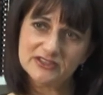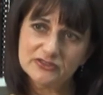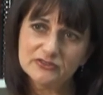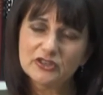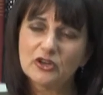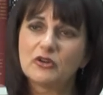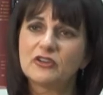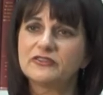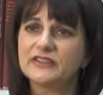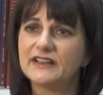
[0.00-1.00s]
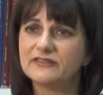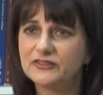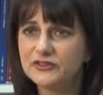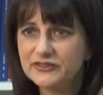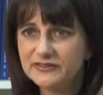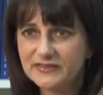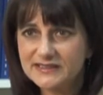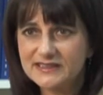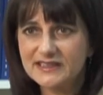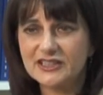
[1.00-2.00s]
to go off and have further
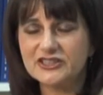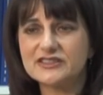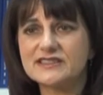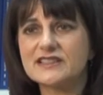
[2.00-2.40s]
investigations